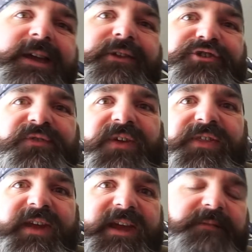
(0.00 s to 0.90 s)
there's a
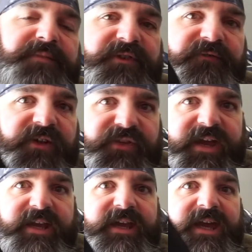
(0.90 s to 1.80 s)
fifth kit, but the fifth
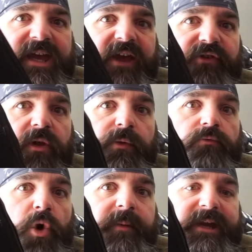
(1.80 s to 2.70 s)
kit is another
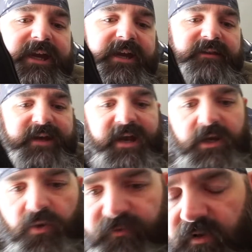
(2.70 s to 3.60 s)
roaming kit that
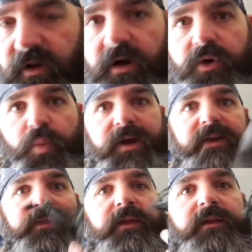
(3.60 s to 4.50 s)
kind of goes along
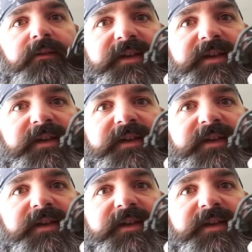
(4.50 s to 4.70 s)
with